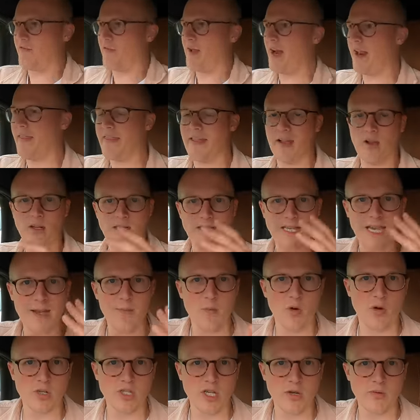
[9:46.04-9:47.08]
fun. And I think Tim
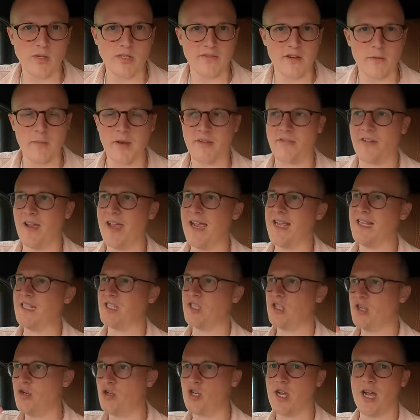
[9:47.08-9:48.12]
also was filming for his
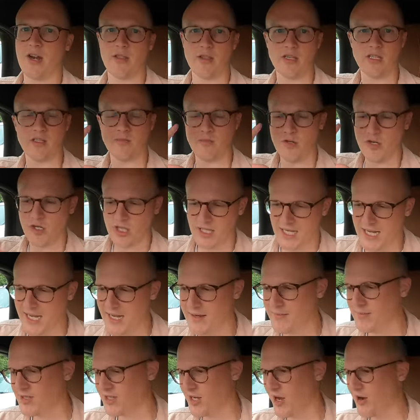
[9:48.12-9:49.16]
new channel, The
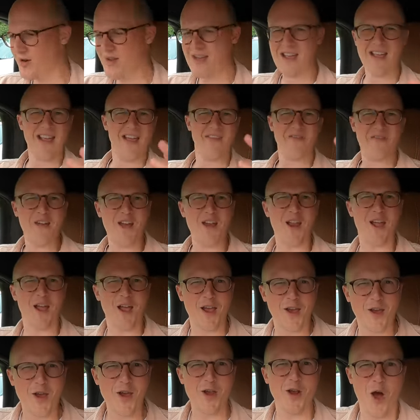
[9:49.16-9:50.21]
Shmuseum, so felt like a
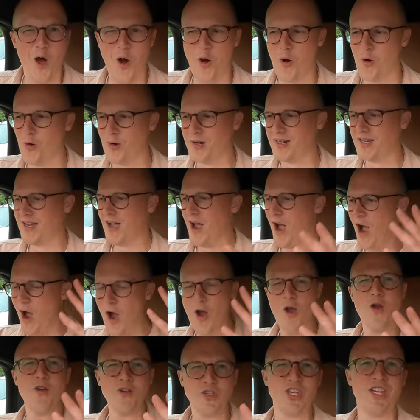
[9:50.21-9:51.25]
good old
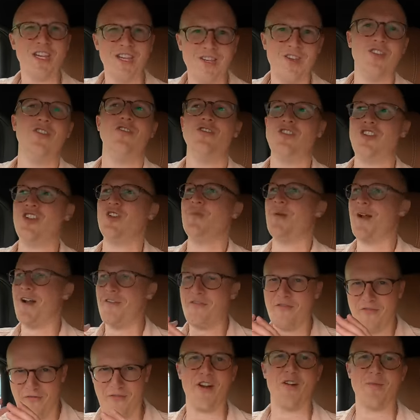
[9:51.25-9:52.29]
OG YouTuber
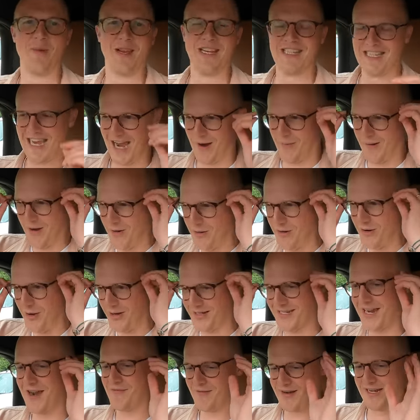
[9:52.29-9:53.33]
filming day. We all
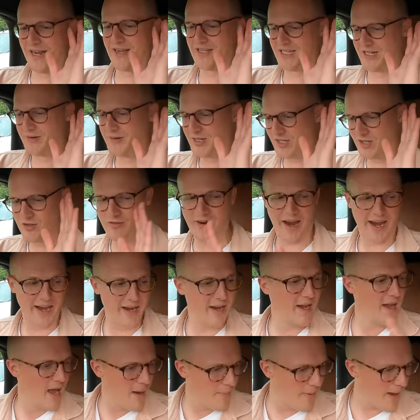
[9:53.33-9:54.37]
knocked out videos and it was great.
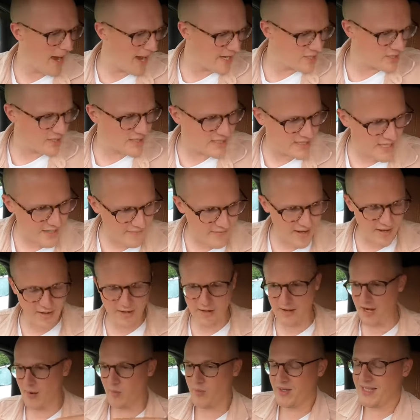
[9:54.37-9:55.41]
But as you can see, I've now
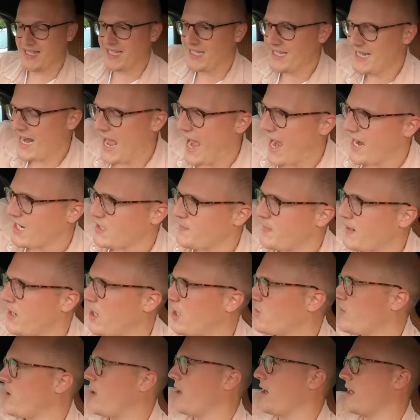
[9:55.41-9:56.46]
loaded up with snacks
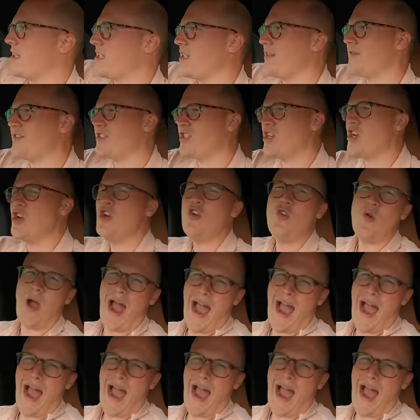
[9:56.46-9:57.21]
because we've got a sort of 2